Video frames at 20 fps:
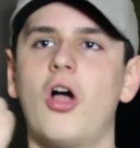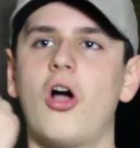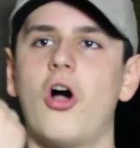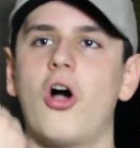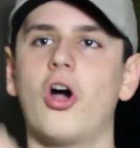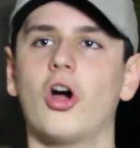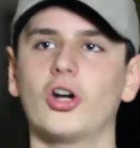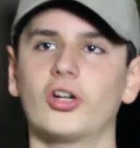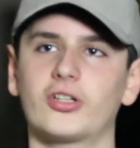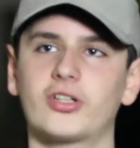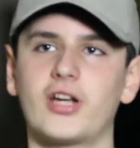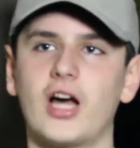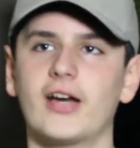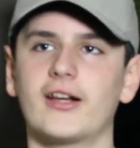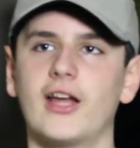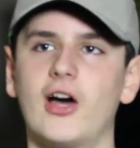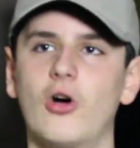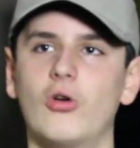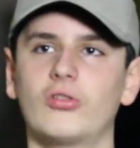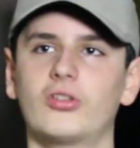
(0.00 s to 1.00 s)
heart cut
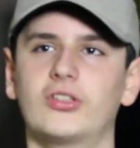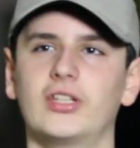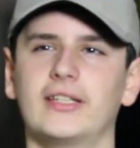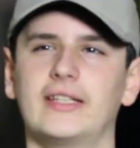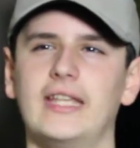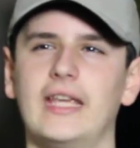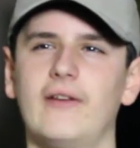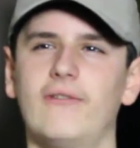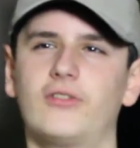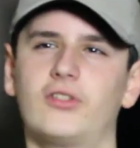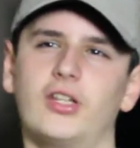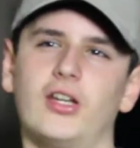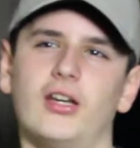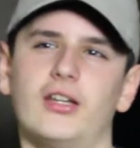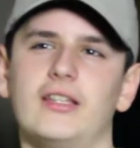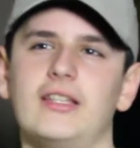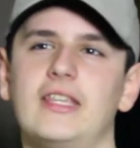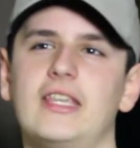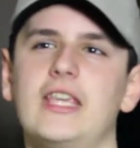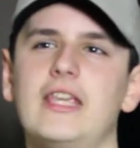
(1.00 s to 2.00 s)
out to give
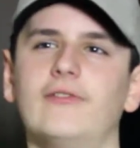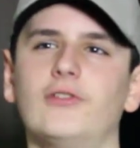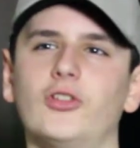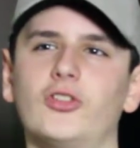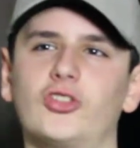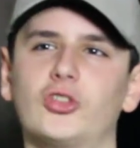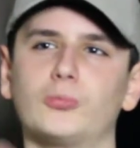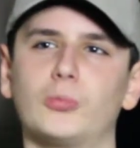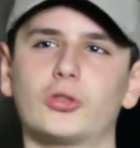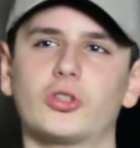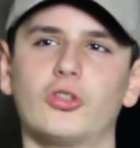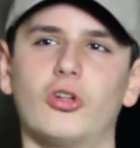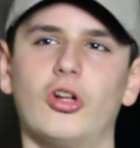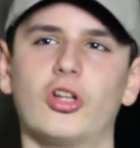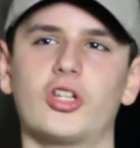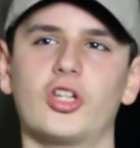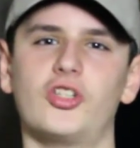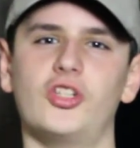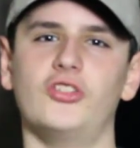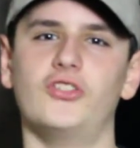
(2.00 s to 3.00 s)
to evil Supergirl
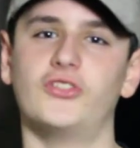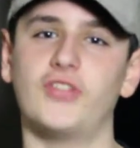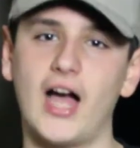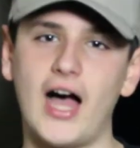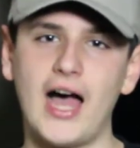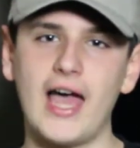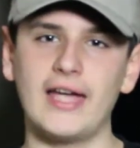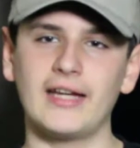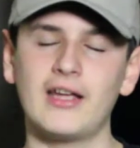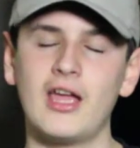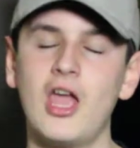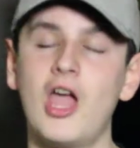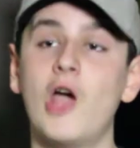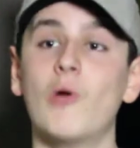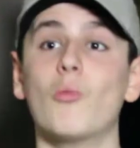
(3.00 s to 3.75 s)
because she's dying,